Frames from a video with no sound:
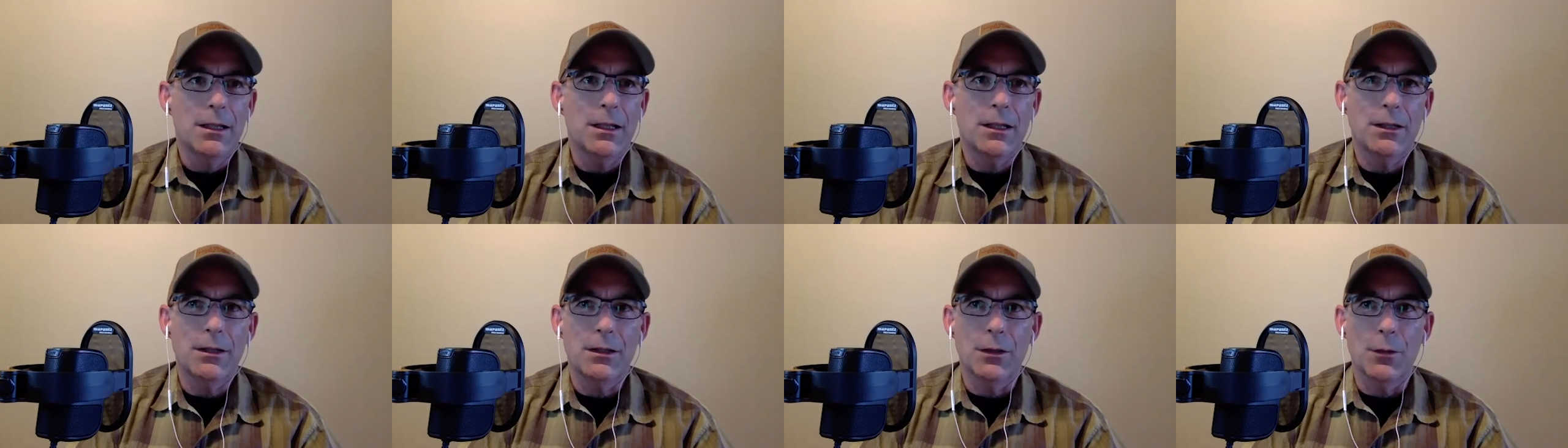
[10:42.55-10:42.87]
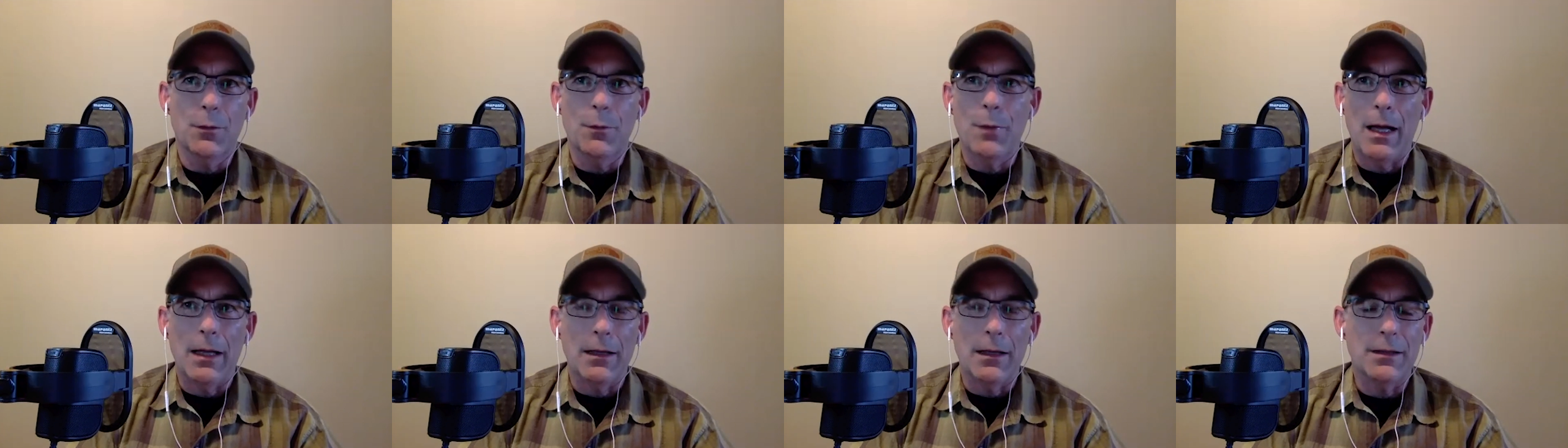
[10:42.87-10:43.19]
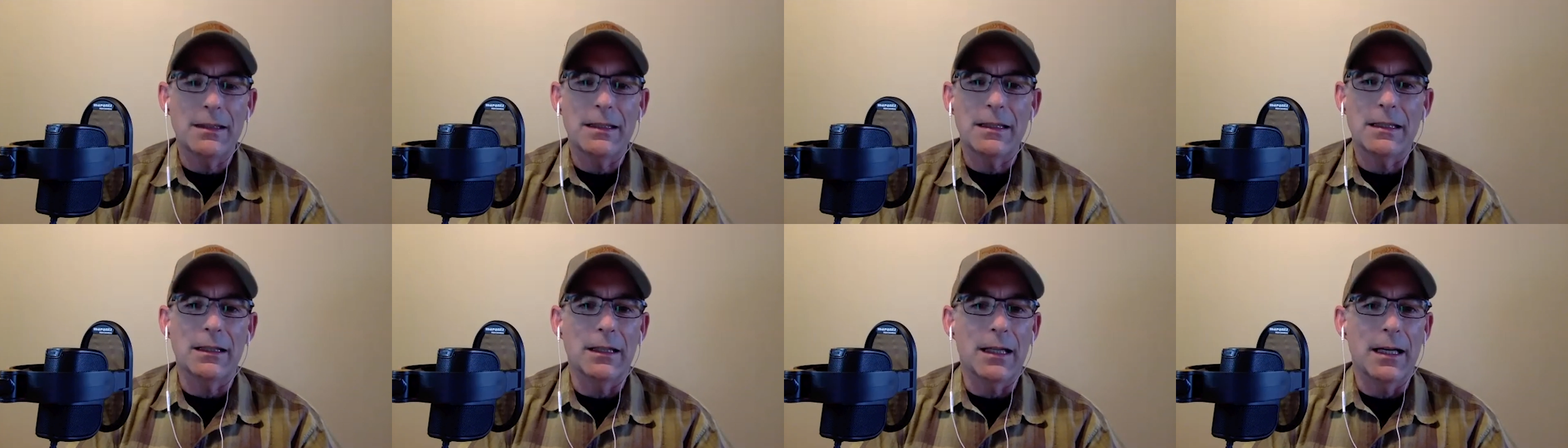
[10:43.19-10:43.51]

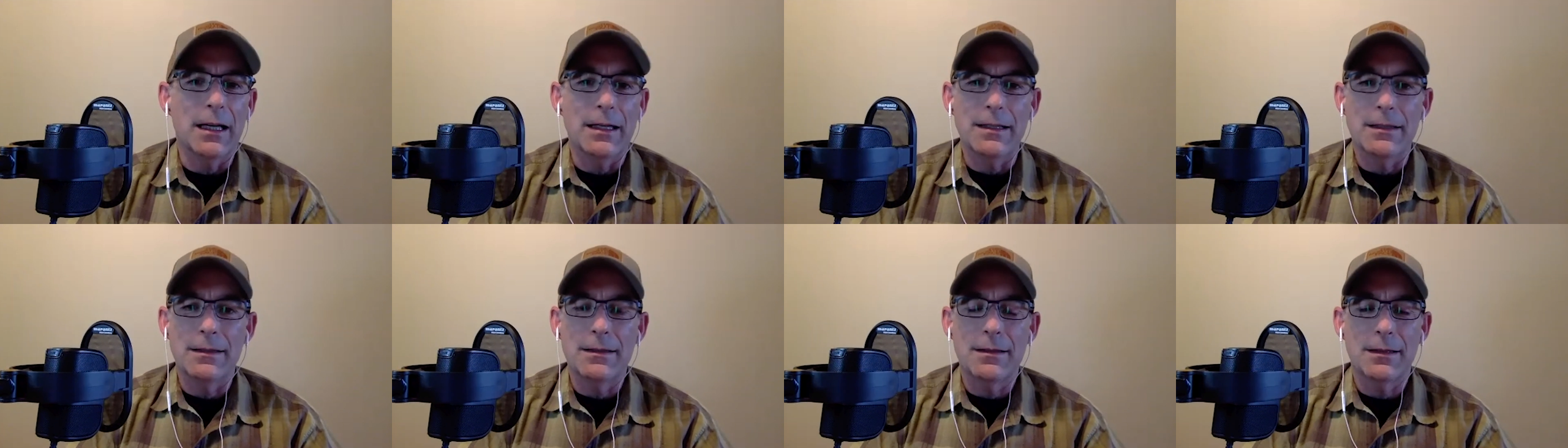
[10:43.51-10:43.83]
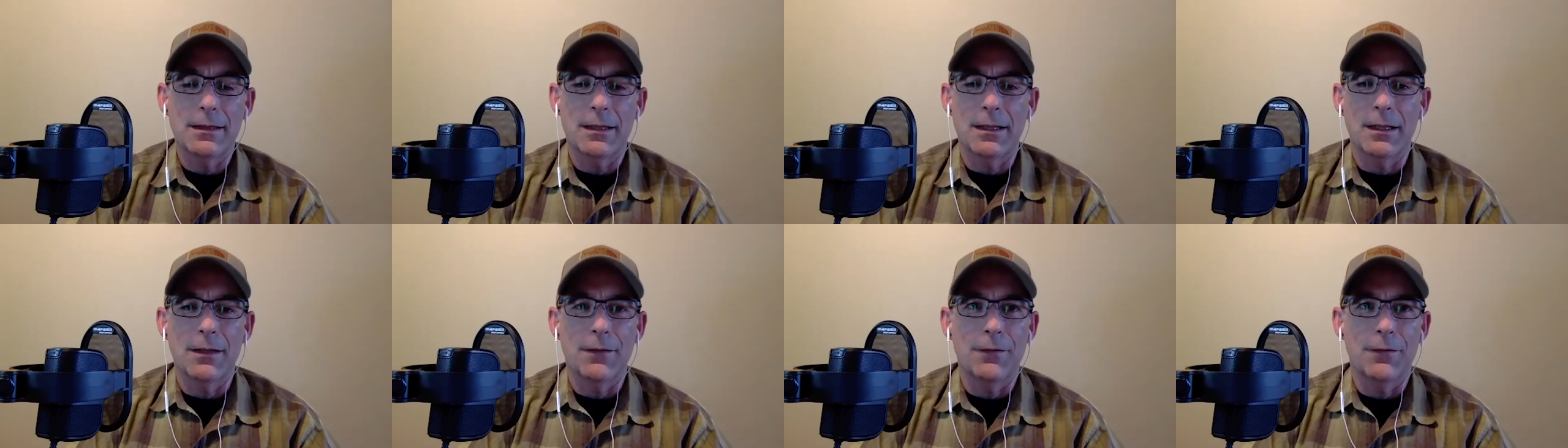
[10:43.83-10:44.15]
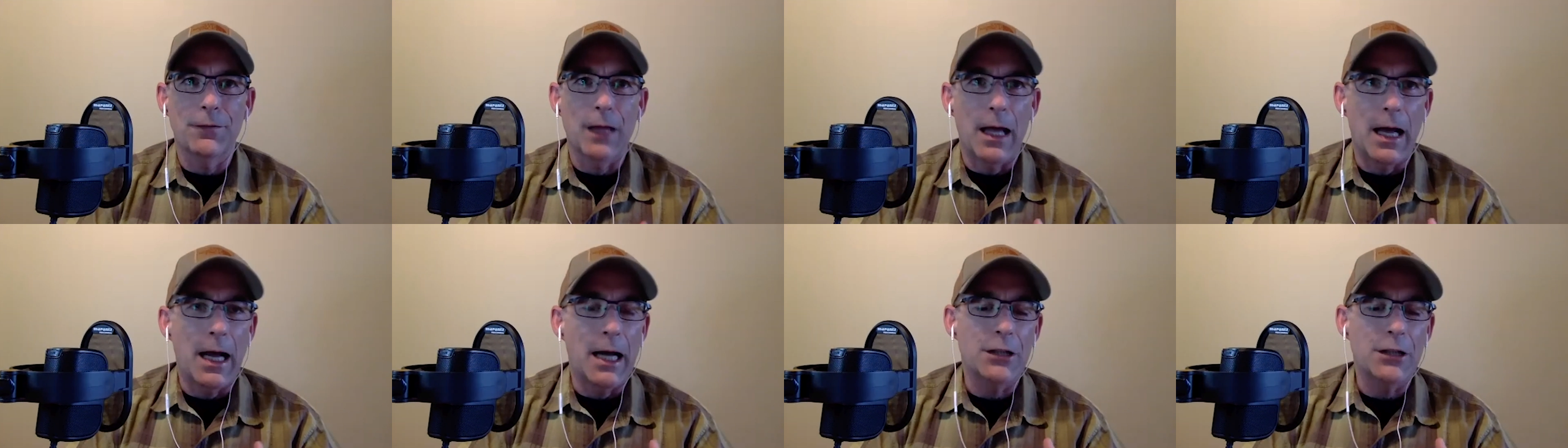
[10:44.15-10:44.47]
balancing lights,
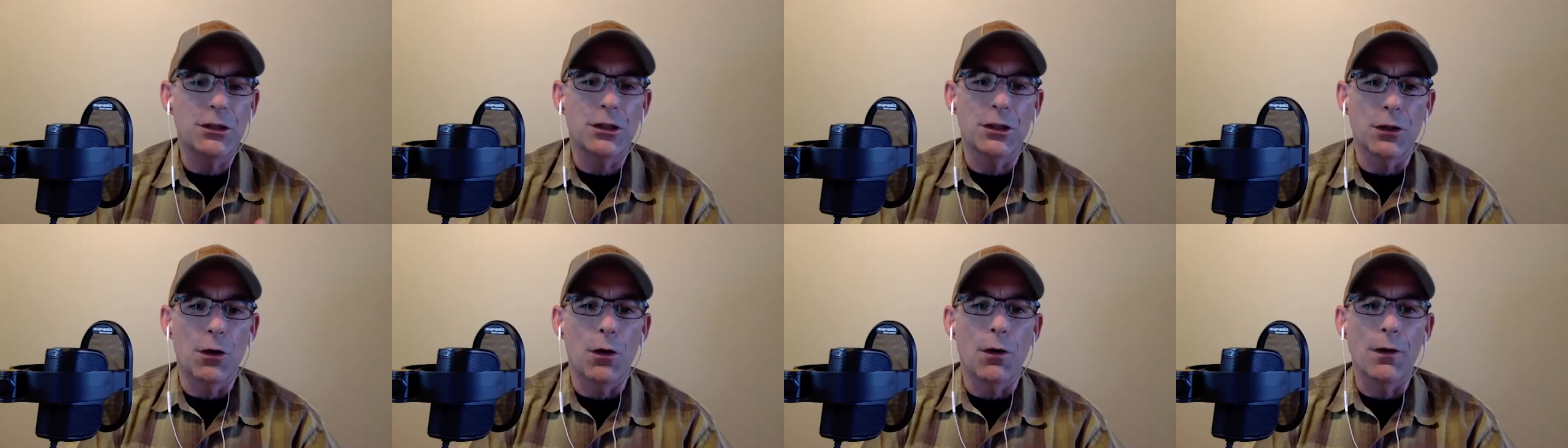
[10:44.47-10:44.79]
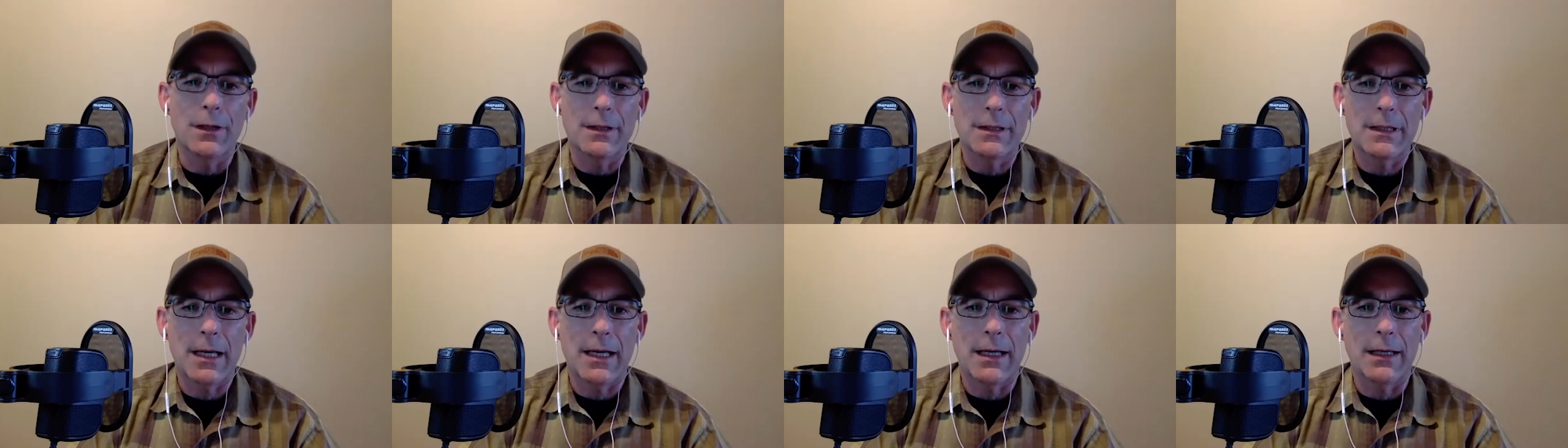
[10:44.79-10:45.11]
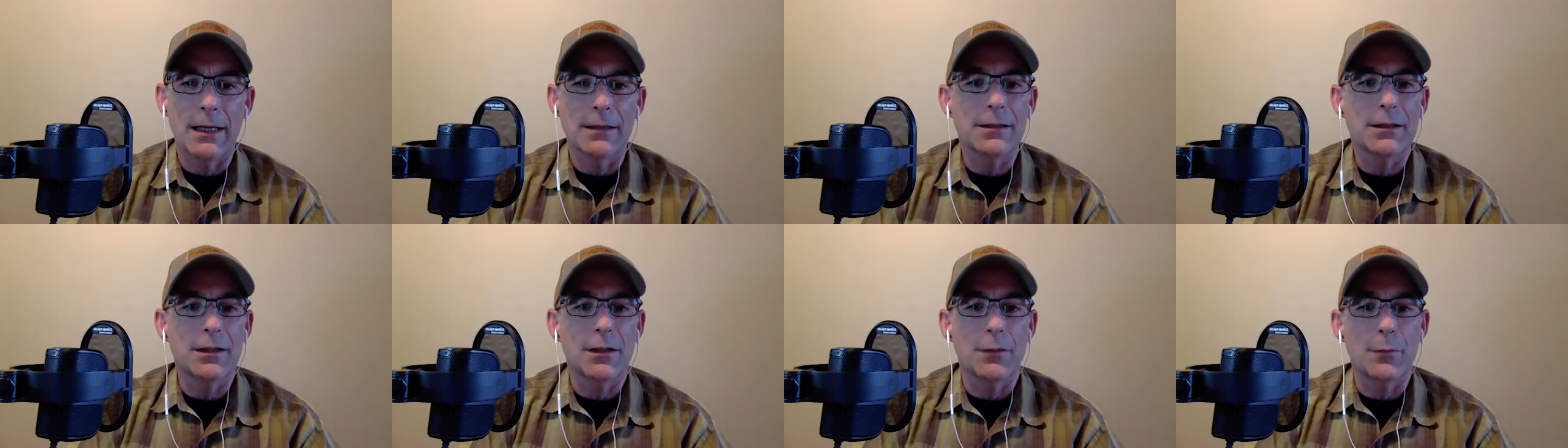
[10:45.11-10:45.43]
flash, all this
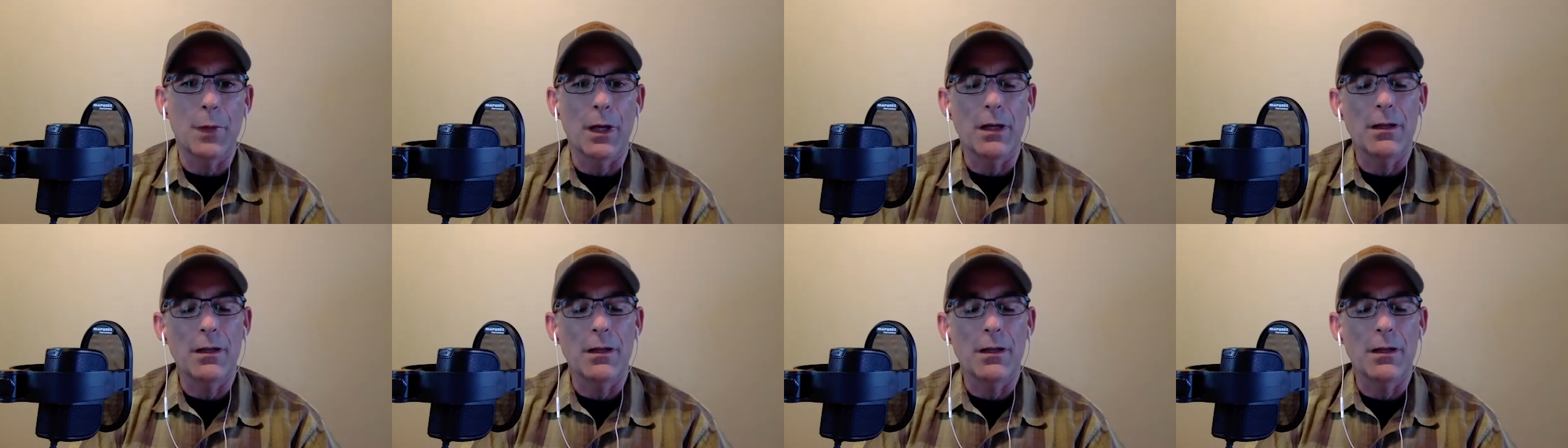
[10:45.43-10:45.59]
kind of stuff.